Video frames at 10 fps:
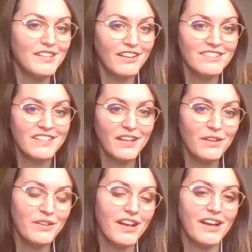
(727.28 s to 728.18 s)
in a
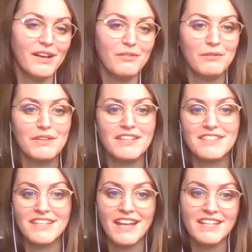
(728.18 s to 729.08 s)
nutshell, what we
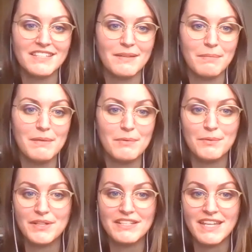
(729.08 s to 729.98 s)
can say is that
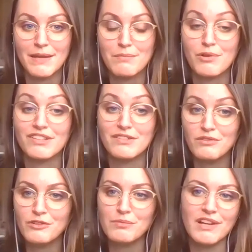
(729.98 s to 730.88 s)
people want to take more
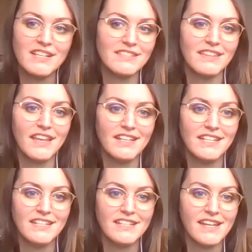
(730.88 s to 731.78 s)
shorter breaks than they
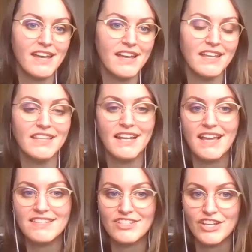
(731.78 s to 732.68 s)
did in the
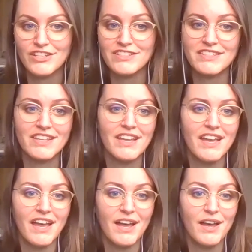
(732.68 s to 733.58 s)
last years.
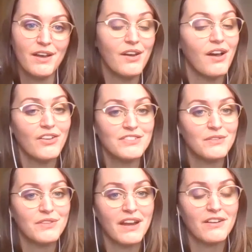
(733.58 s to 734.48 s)

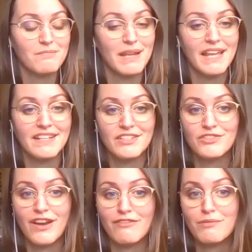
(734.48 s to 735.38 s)
Also, they're planning
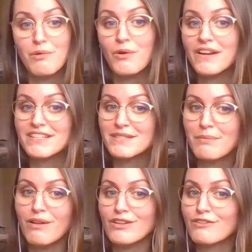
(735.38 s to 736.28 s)
to travel more in
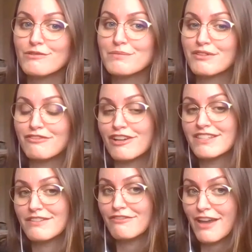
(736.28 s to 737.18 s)
smaller groups of
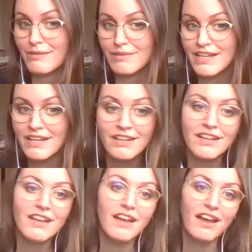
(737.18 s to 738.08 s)
friends and family,
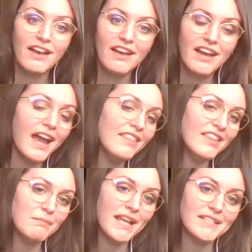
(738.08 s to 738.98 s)

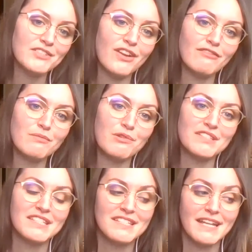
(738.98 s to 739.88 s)
and they plan to travel
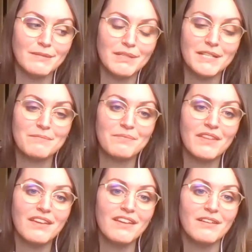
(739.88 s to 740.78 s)
more sustainably.